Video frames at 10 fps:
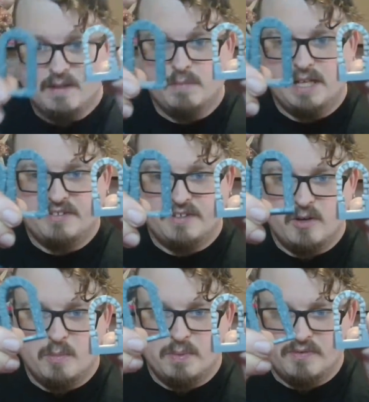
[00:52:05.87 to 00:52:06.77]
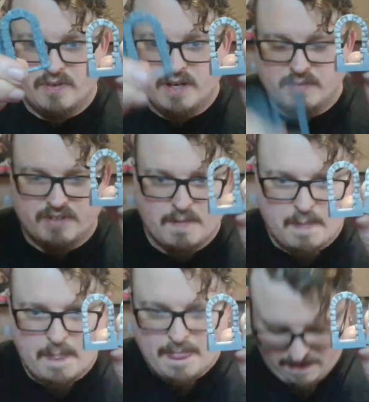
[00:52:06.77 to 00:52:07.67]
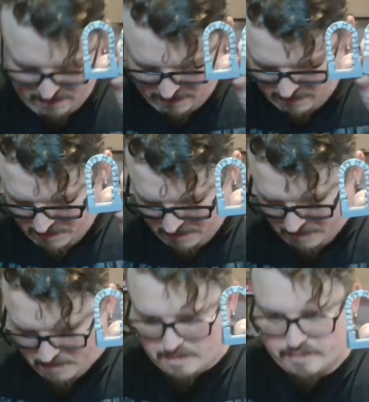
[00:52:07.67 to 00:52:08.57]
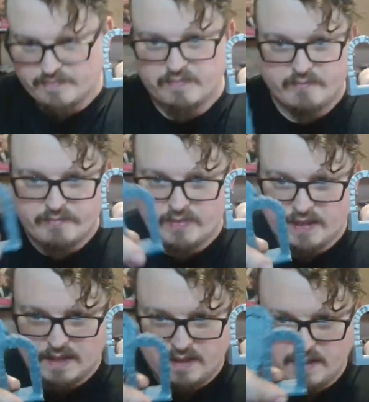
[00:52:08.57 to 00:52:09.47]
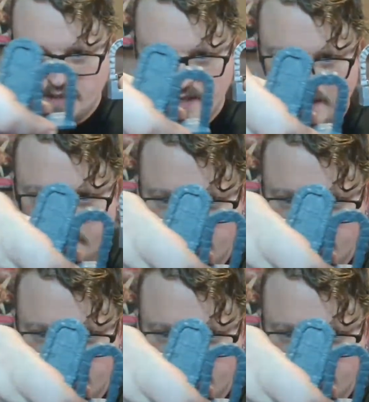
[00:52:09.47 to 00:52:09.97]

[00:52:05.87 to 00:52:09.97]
plastic open frames. So again,